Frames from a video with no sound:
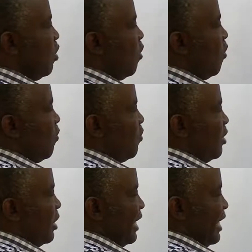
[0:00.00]
of
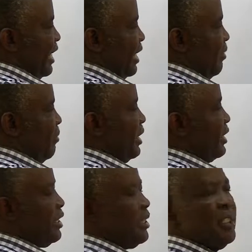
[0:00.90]

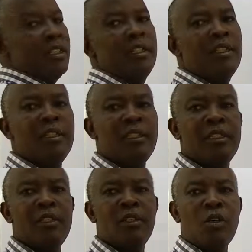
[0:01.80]
elements
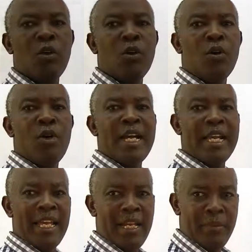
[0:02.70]
or
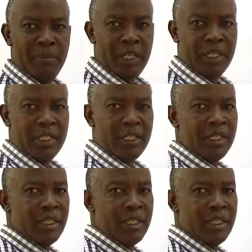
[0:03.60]
element.